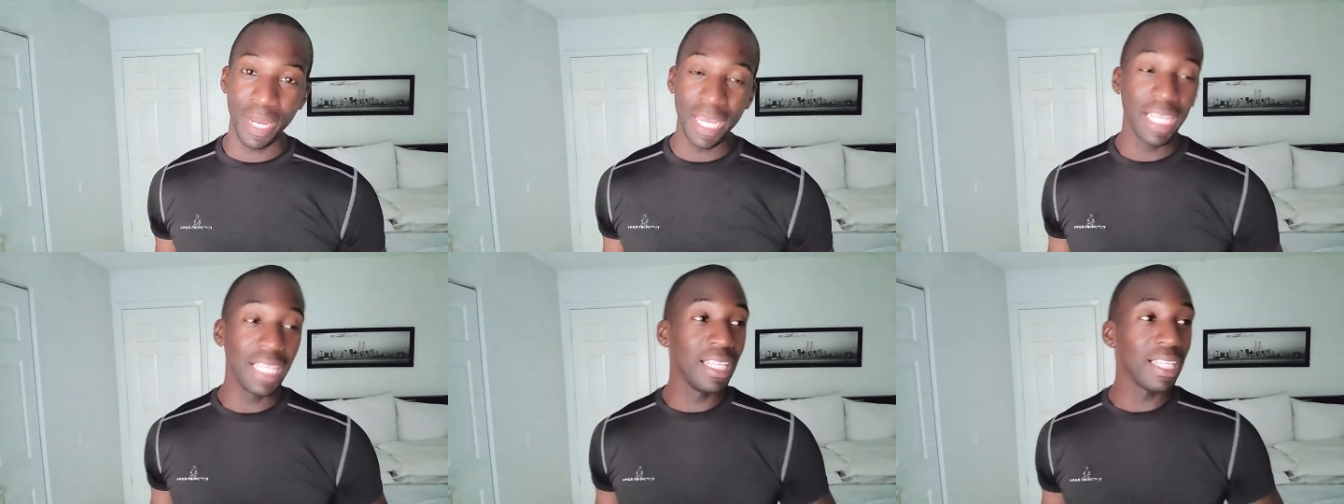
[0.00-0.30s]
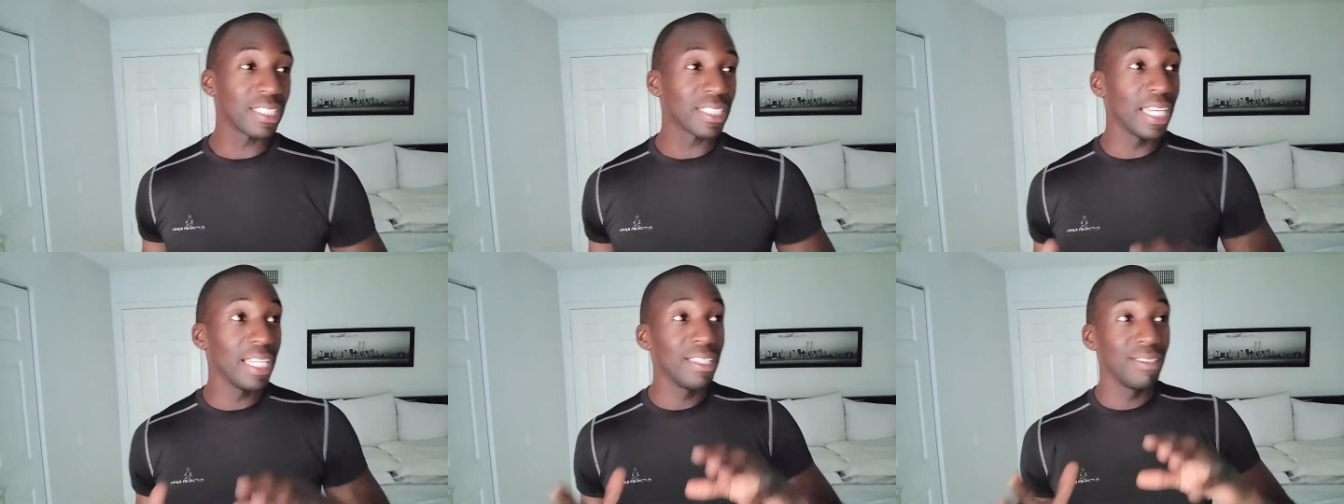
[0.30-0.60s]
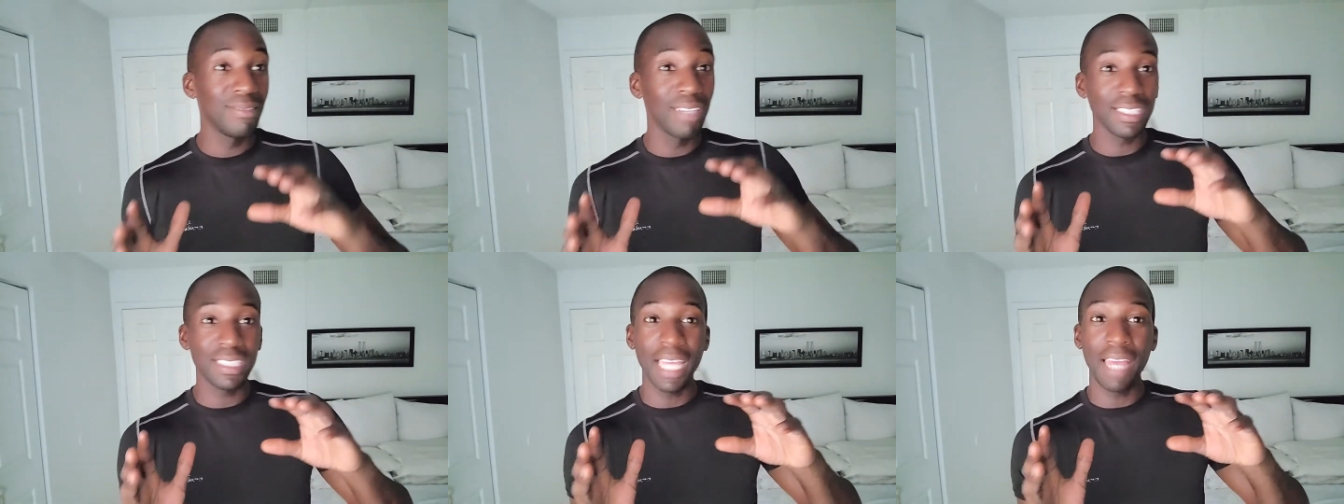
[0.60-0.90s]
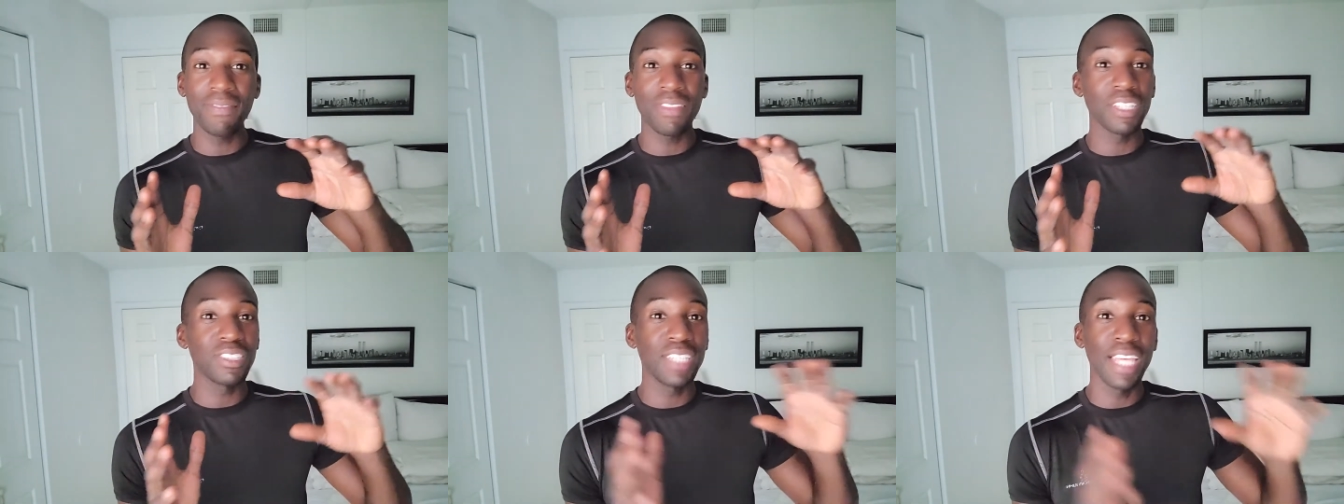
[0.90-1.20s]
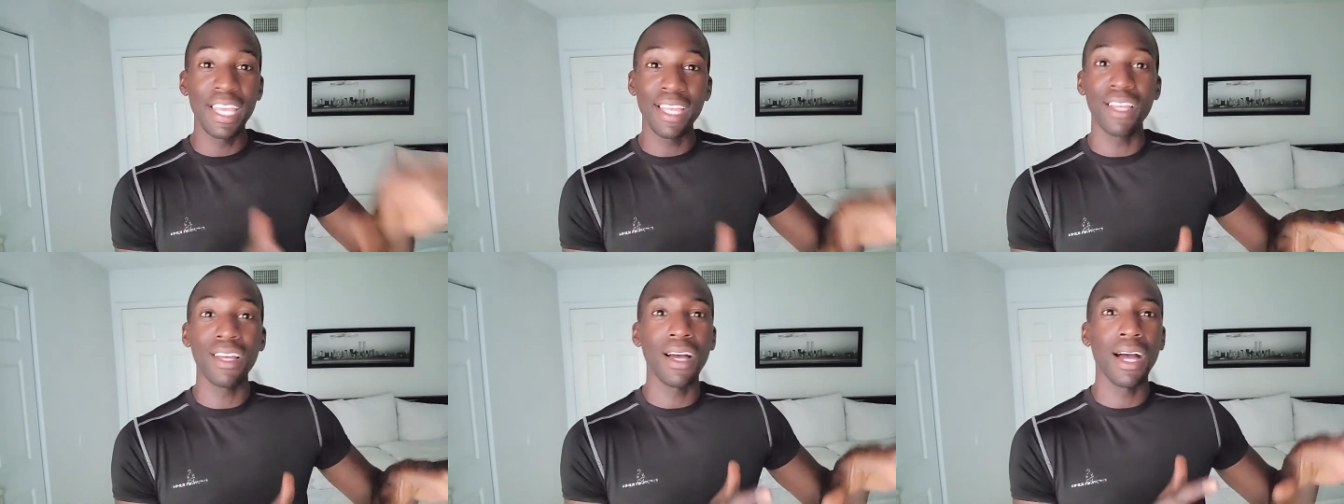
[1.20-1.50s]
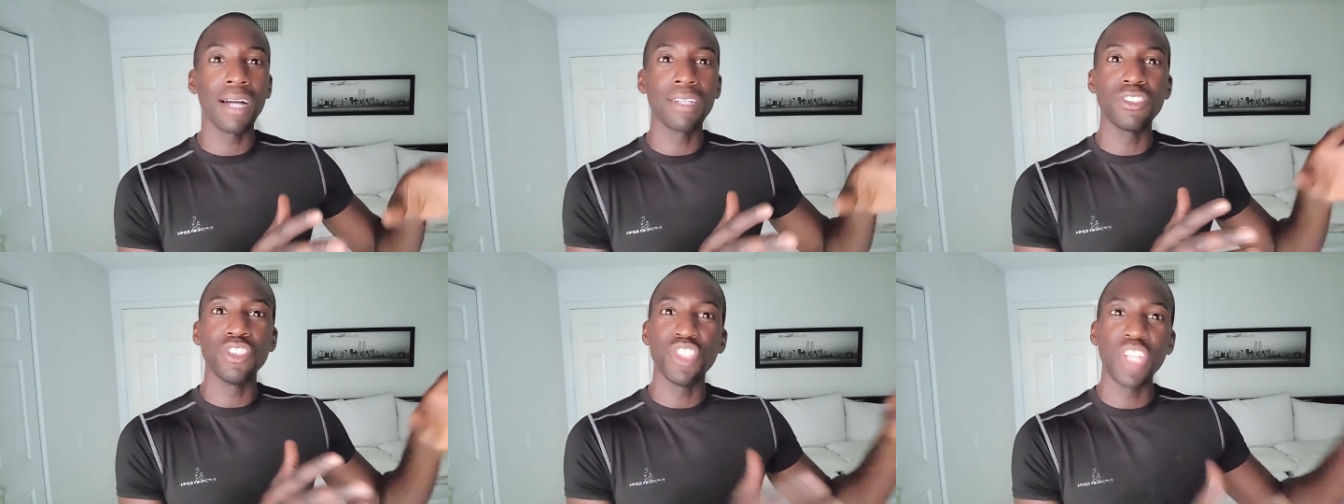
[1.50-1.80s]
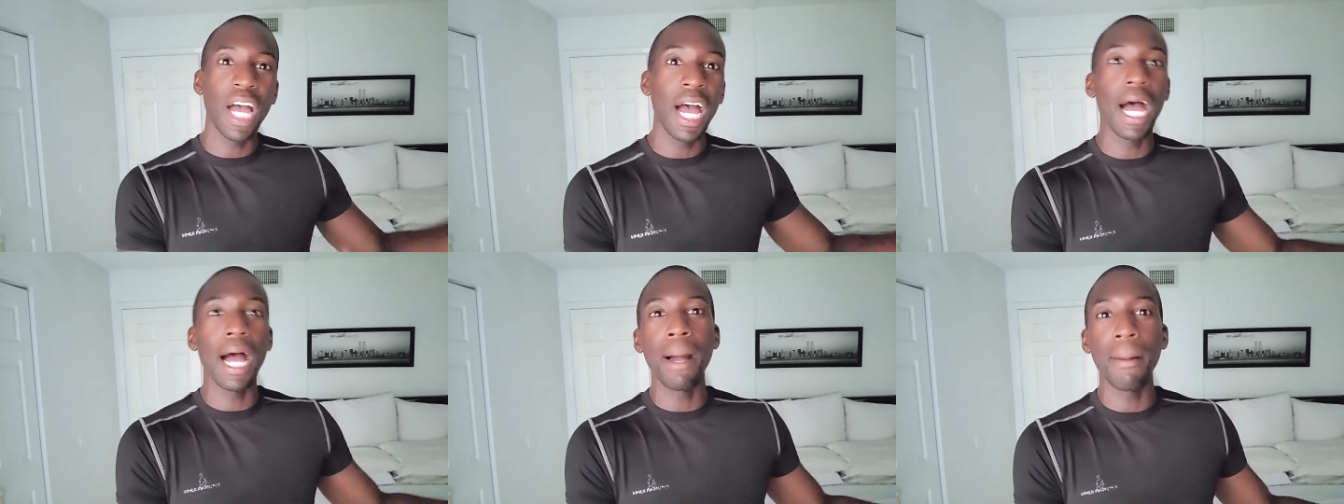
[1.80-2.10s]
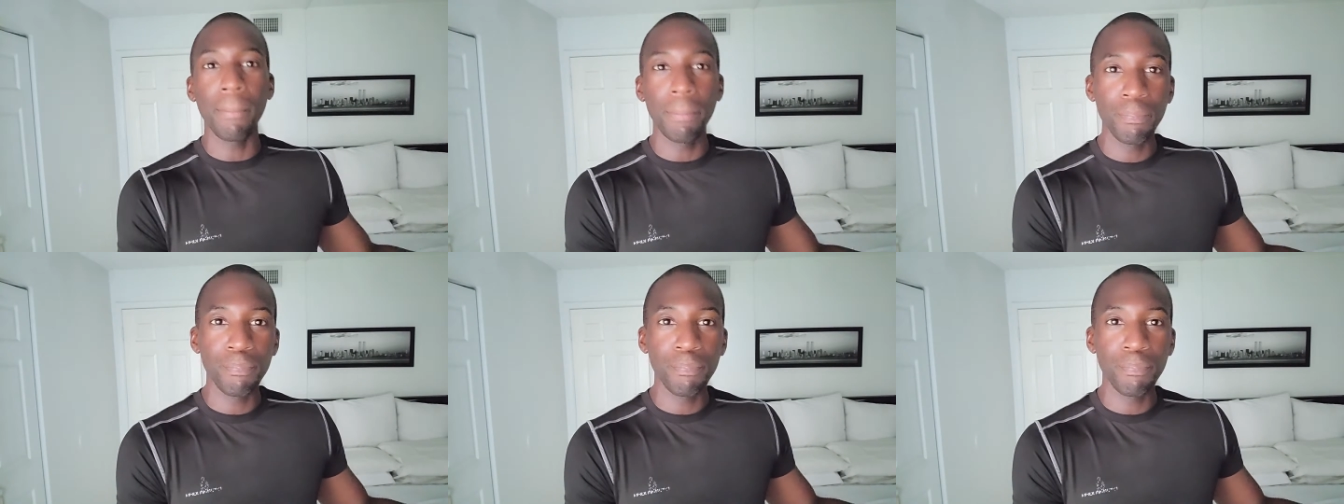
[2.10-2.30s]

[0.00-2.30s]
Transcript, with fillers: He, does, he doesn't have to take a job.